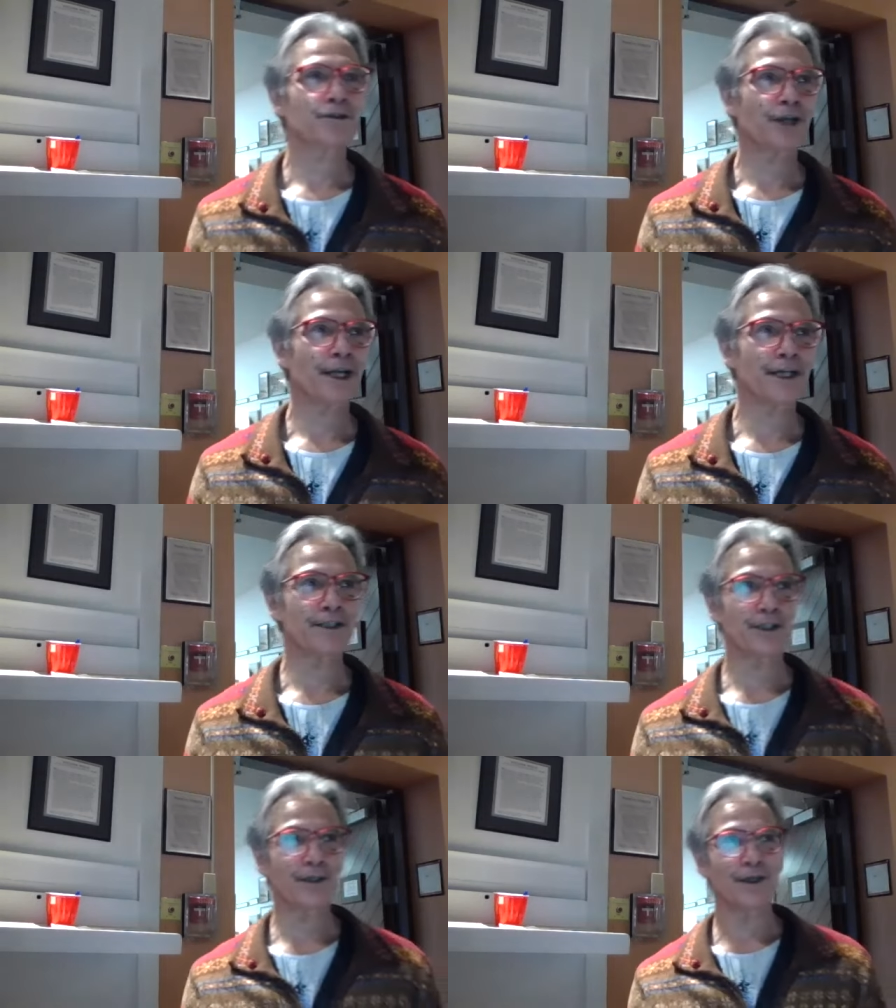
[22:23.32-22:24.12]
trying
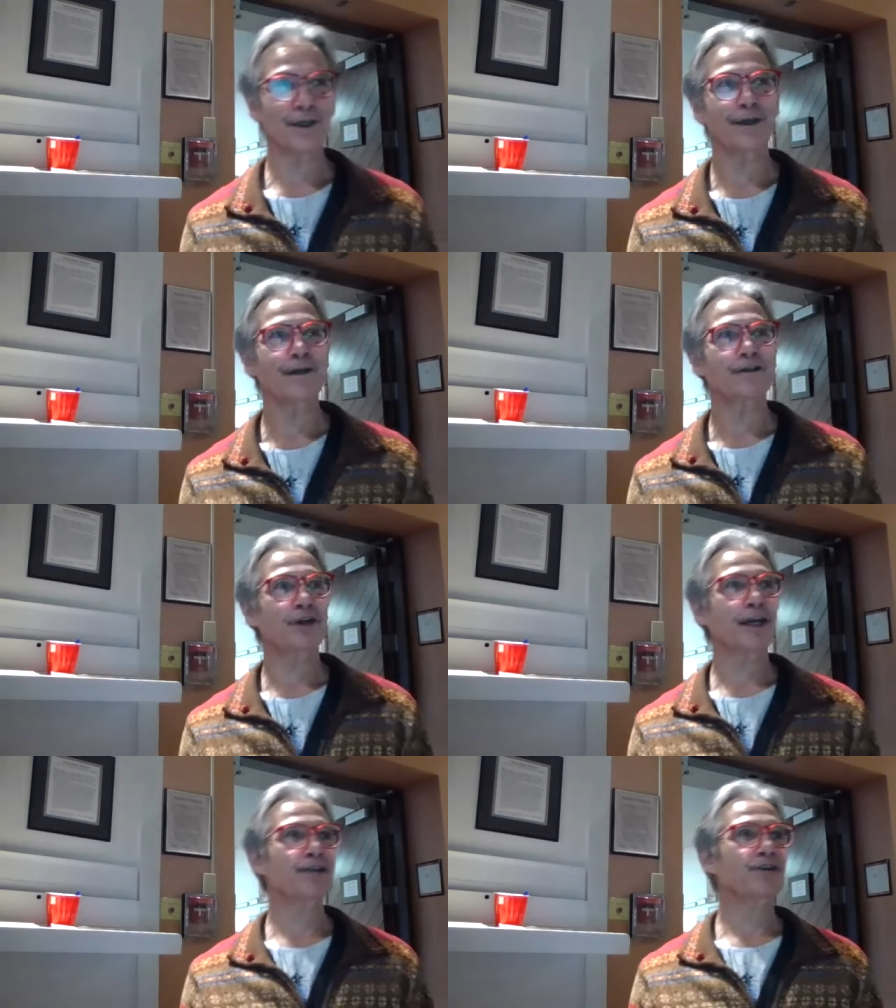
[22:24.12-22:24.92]
to
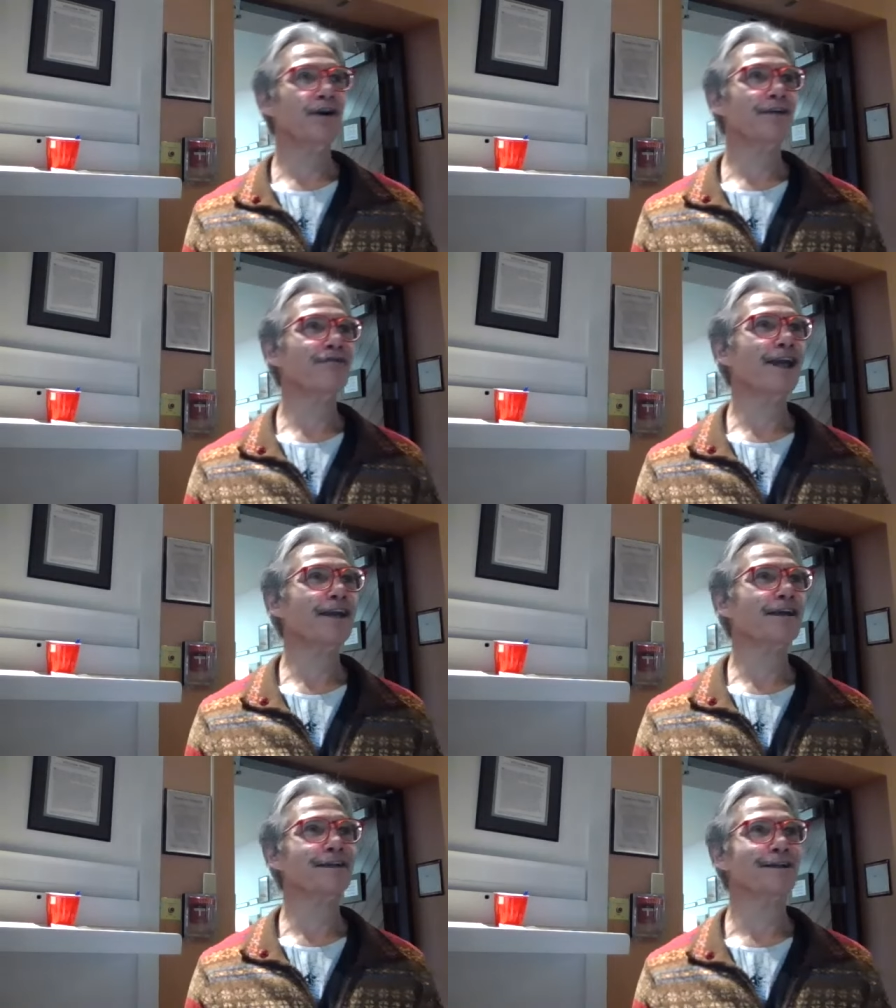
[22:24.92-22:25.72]
trying to
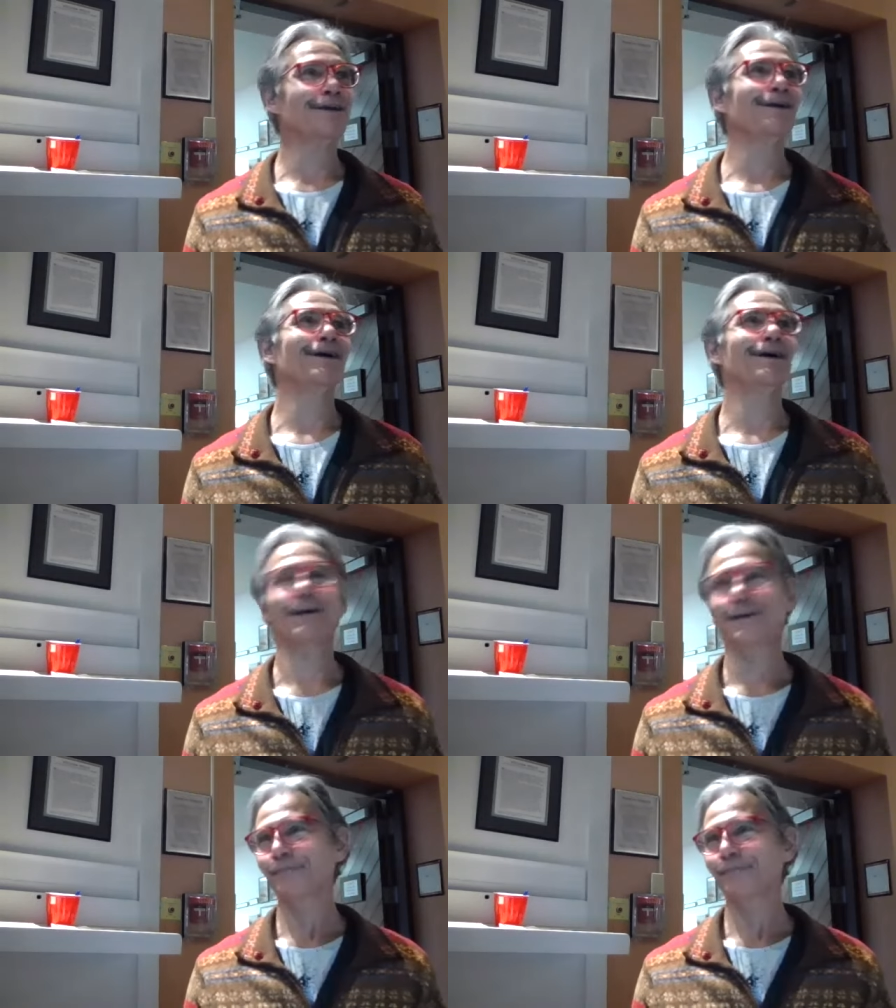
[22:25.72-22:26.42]
affect uh,